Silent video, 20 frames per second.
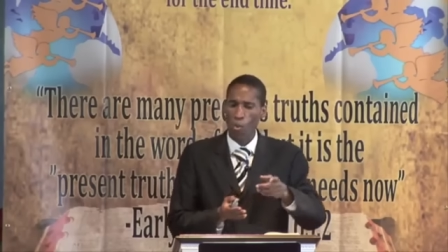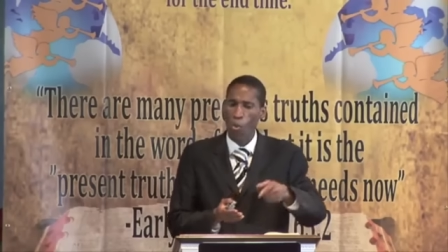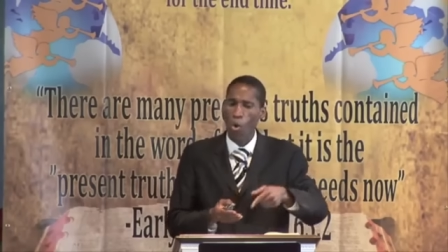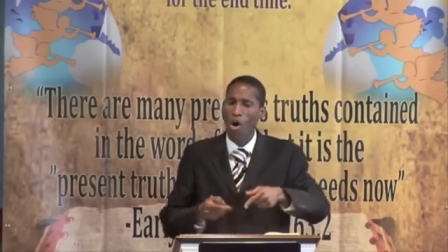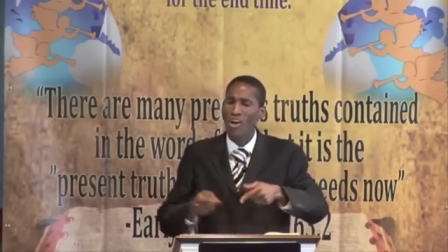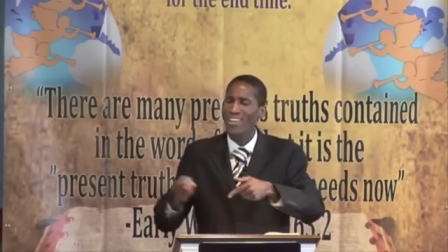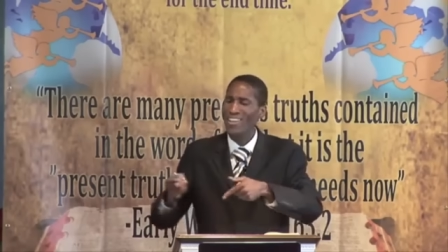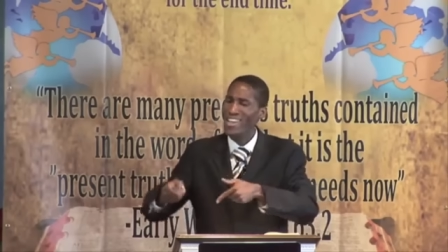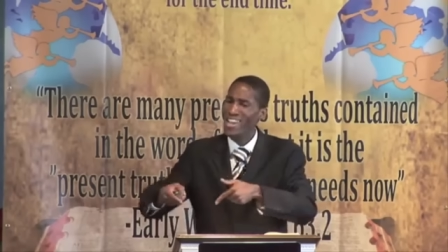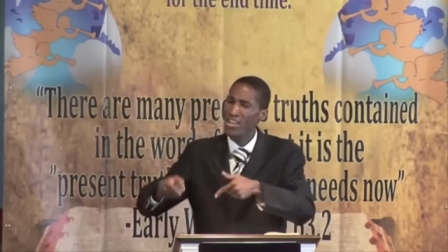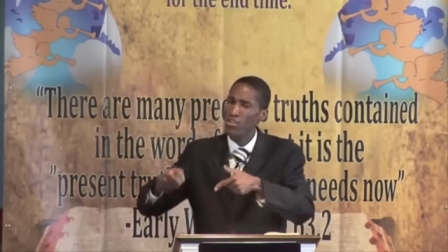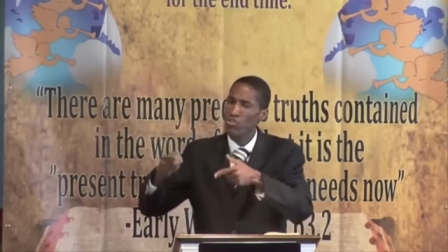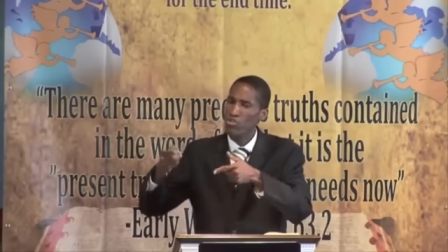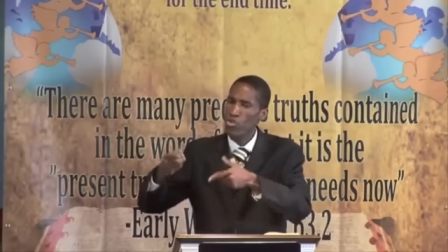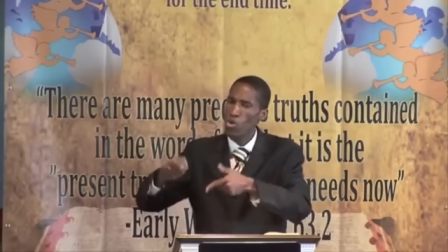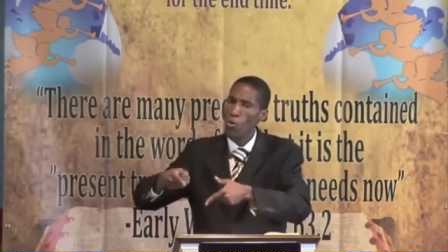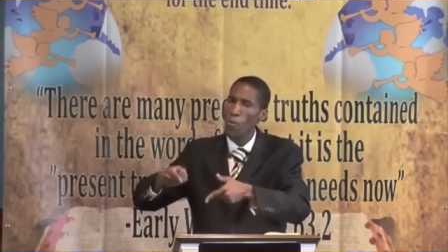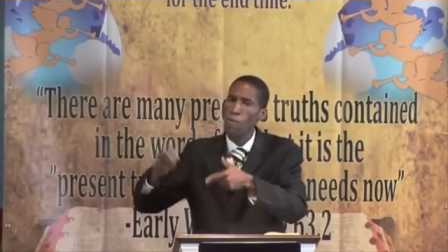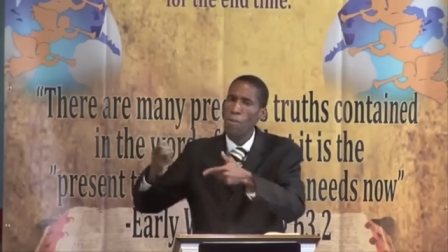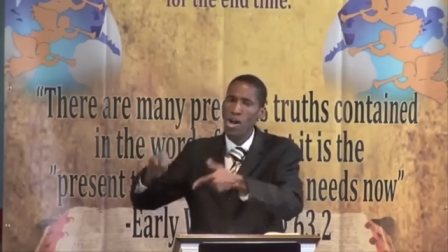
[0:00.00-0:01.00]
Walking,
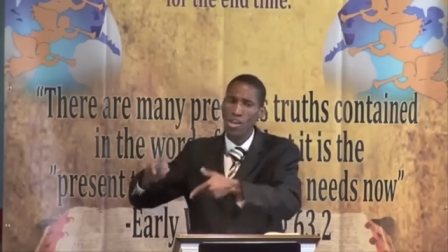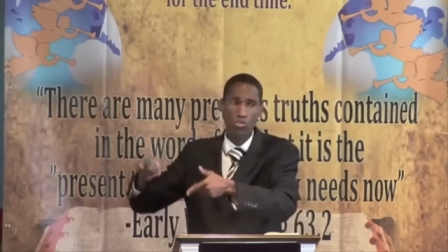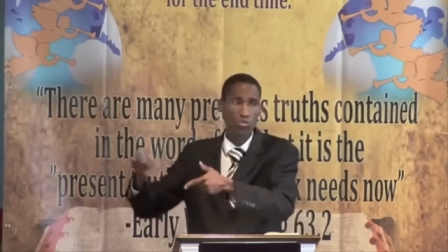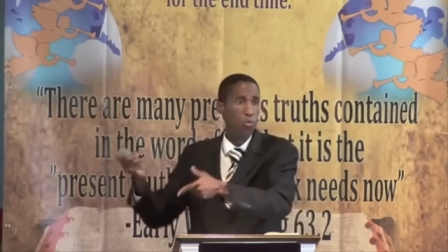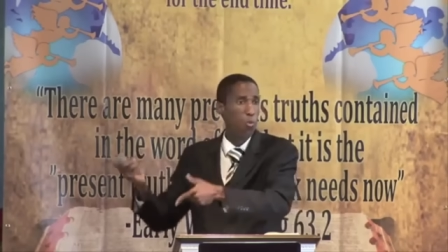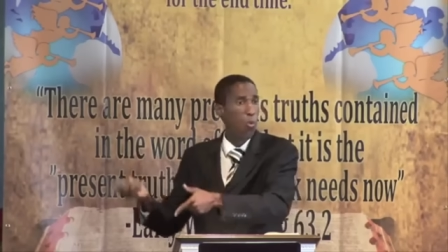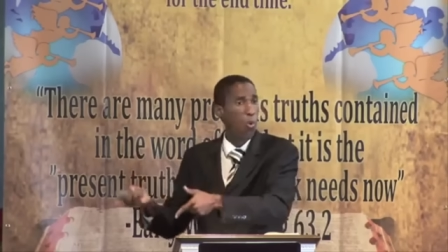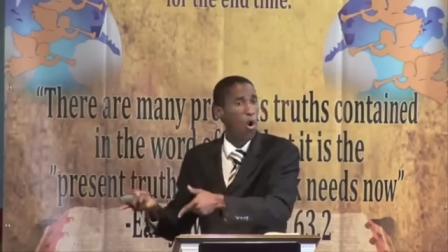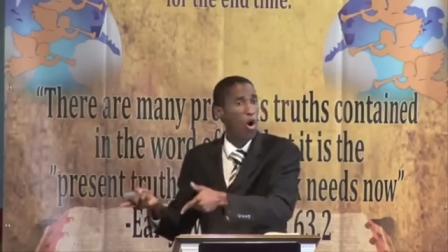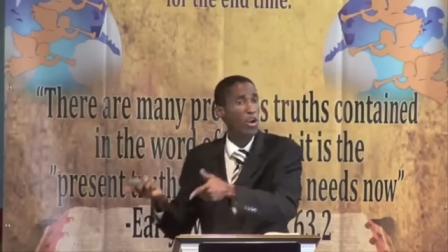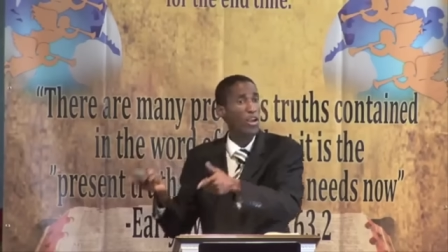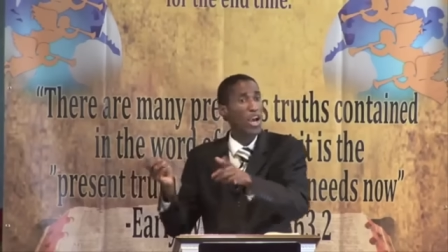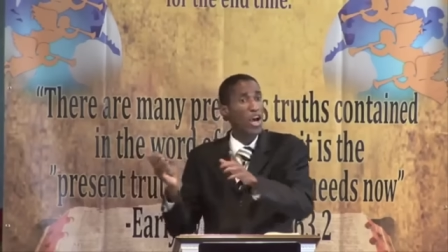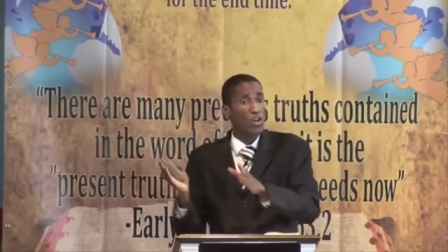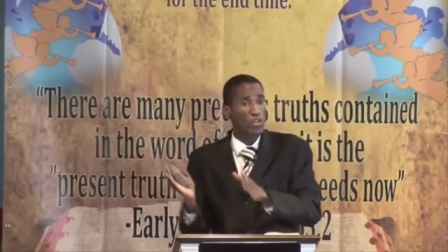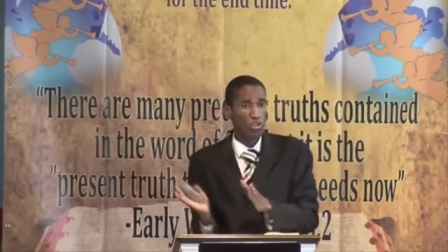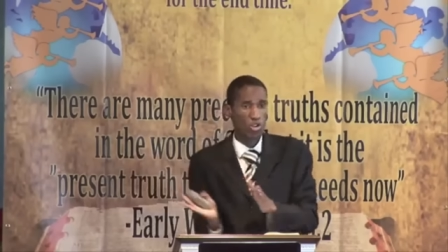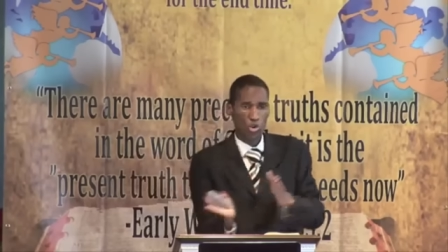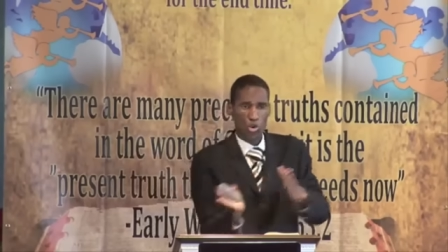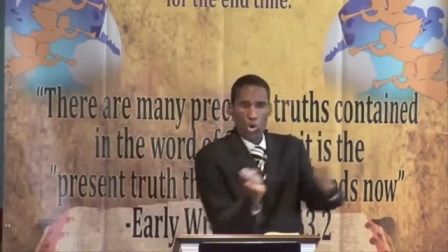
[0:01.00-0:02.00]
you must
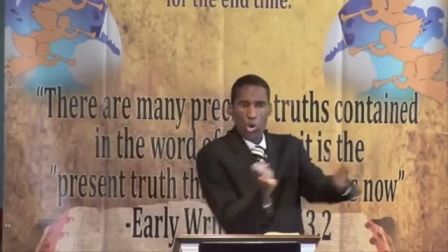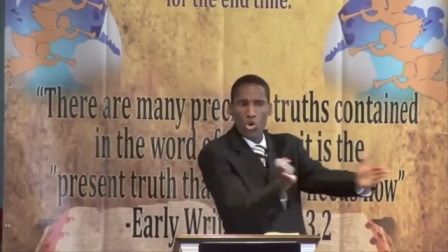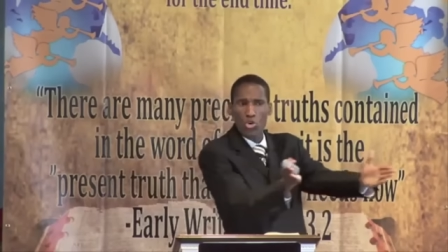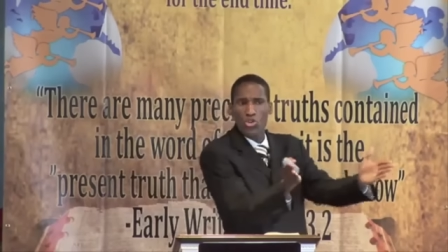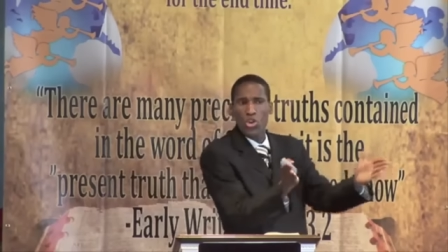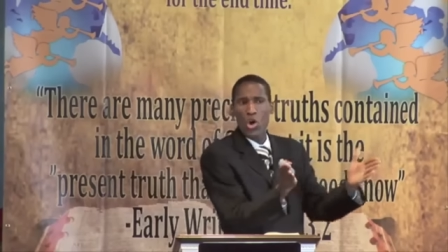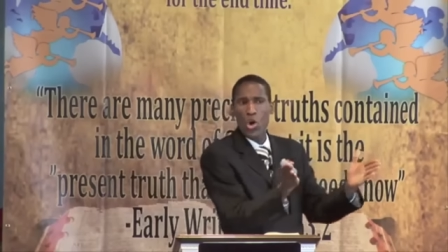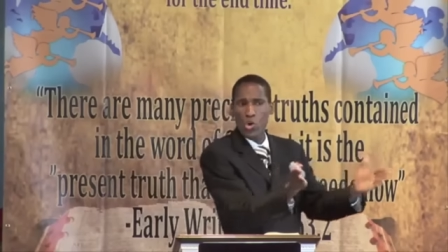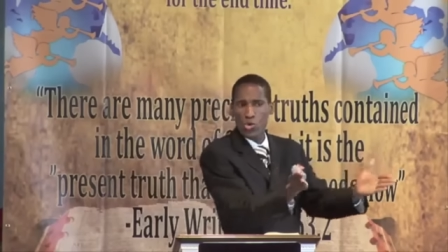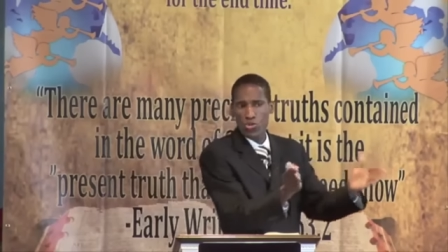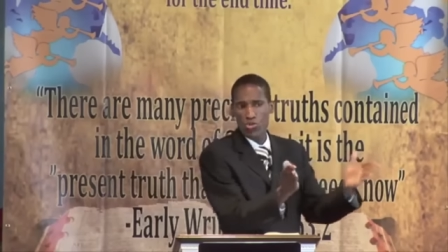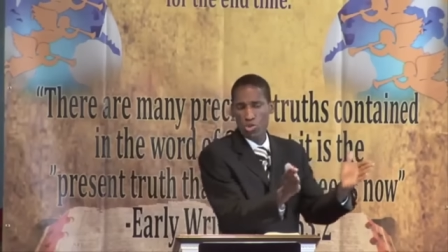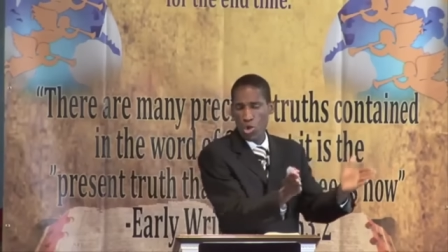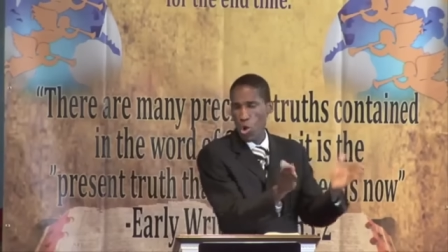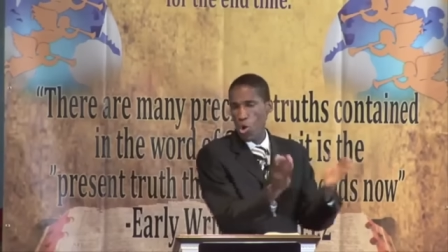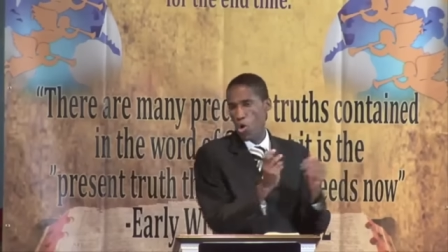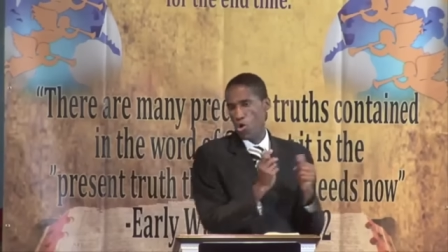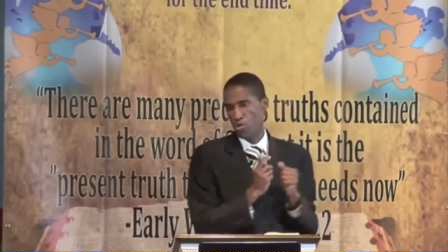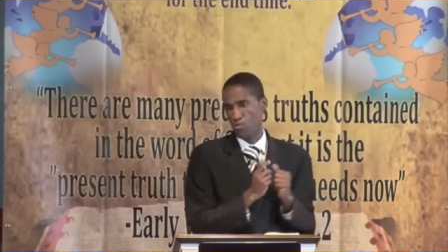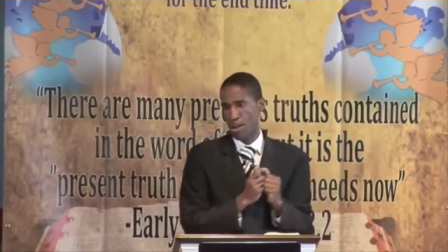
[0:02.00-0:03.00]
walk through those
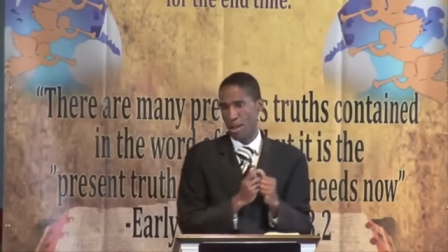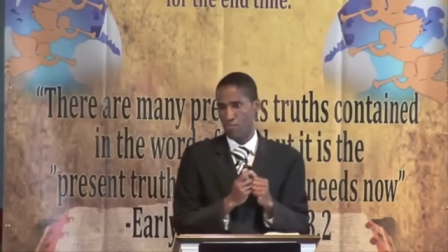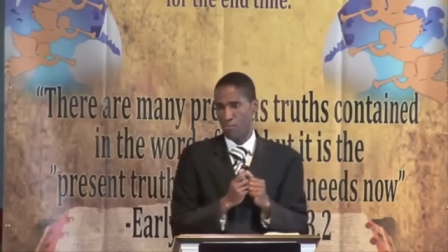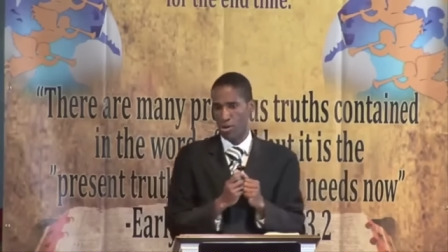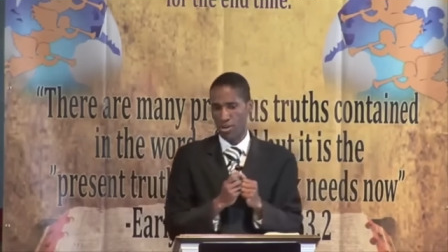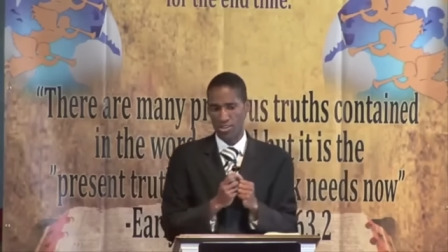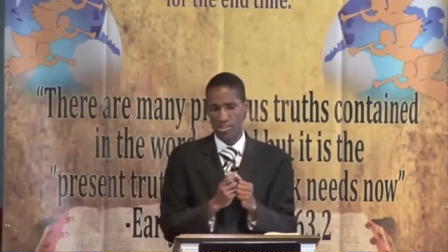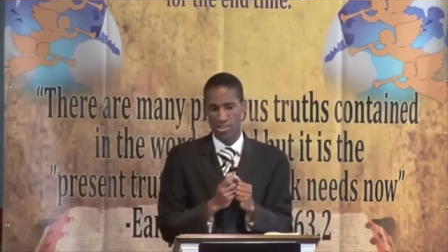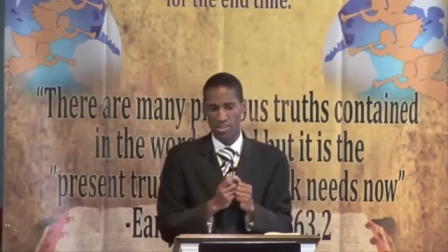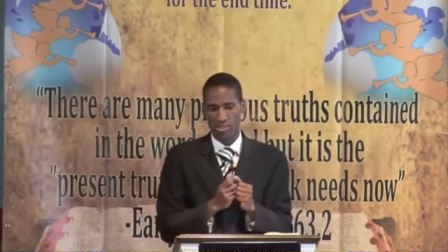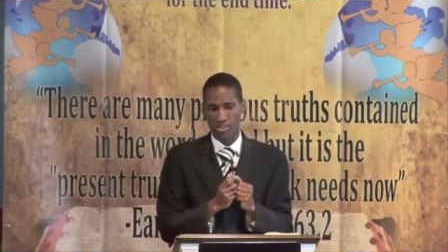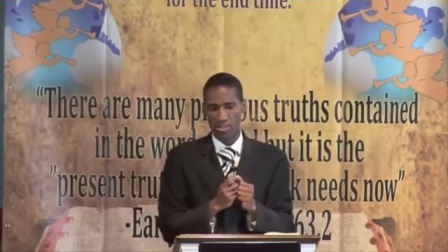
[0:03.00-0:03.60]
doors, my brothers and